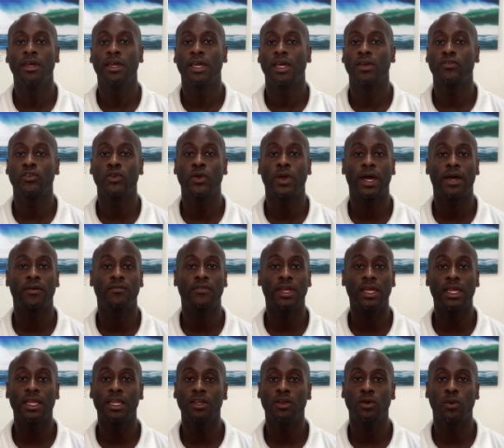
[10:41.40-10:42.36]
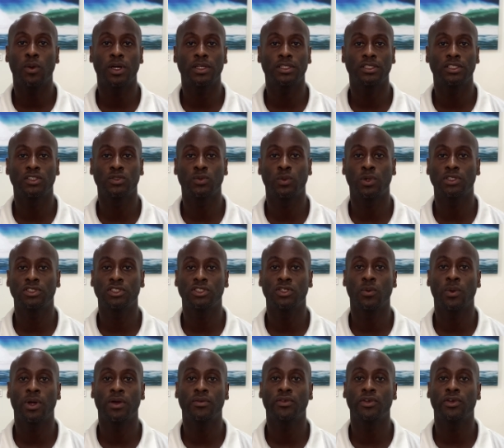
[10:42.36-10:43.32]
If you have any questions
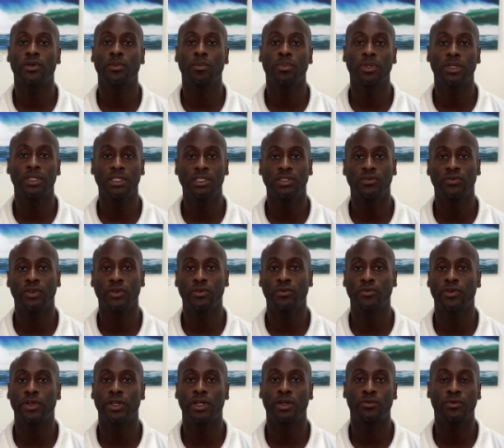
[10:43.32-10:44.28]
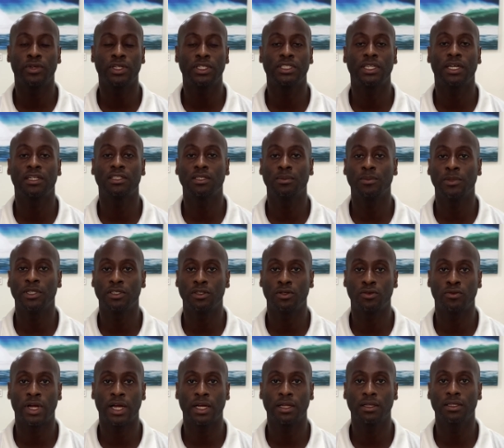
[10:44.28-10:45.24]
whatsoever, please feel free to reach out to me
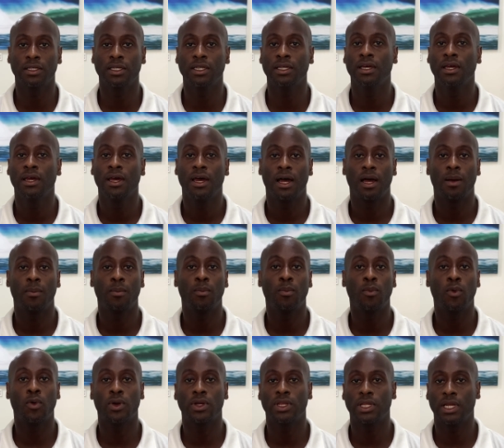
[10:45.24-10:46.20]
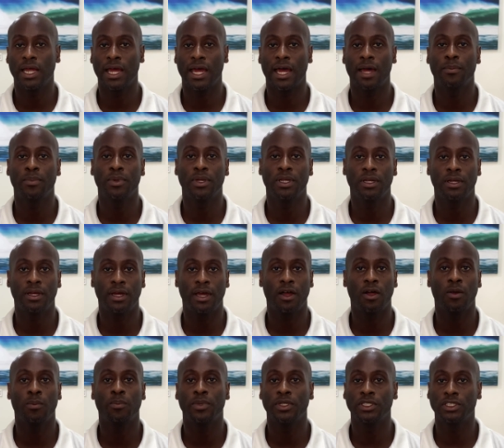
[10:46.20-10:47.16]
directly. I'm more than happy to
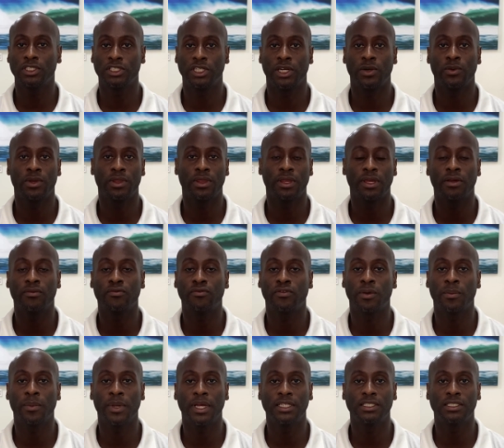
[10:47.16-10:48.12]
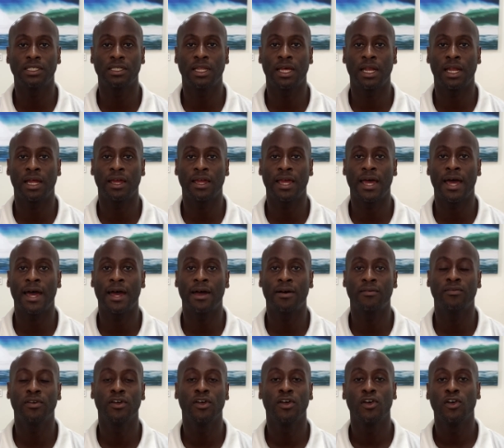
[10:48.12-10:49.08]
help and share with the information that I
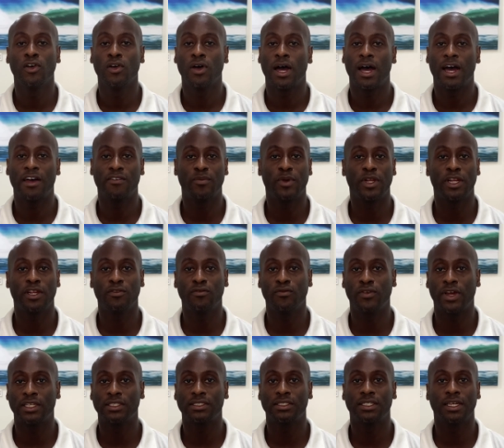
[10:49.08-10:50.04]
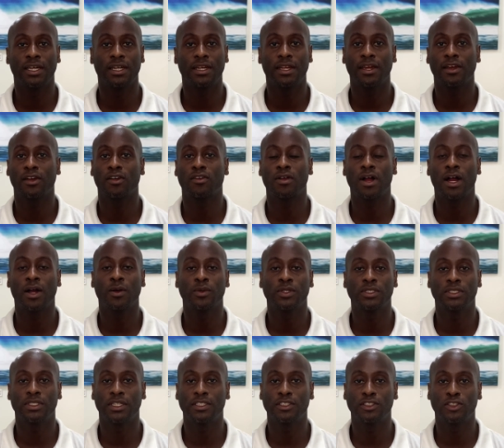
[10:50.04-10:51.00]
have. I've been investing in Nicaragua
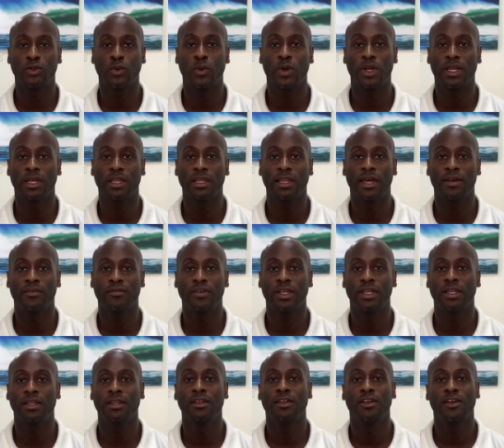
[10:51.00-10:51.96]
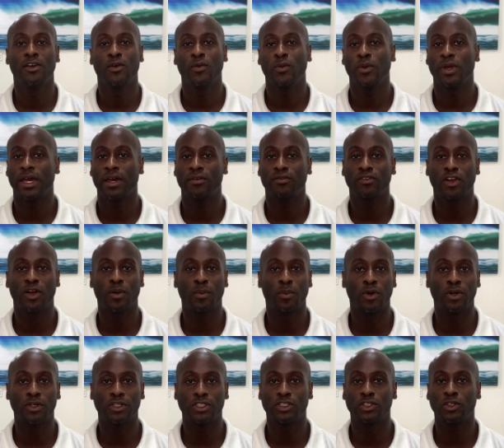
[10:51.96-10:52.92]
since 2011. We have
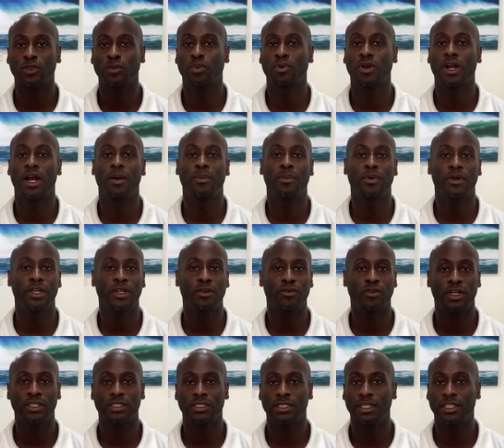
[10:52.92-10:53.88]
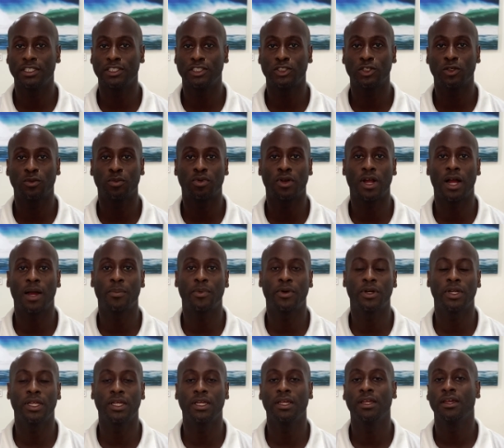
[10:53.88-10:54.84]
commercial property, residential
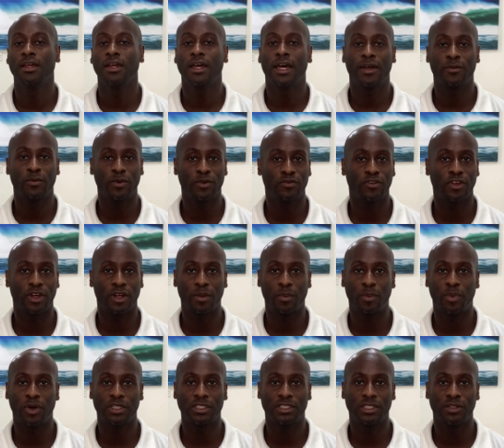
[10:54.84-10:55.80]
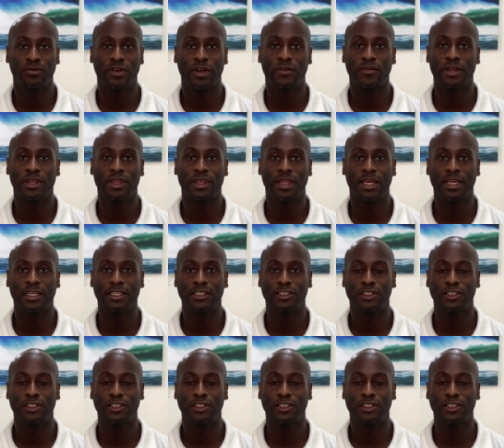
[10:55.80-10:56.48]
property. We've done a bunch of everything.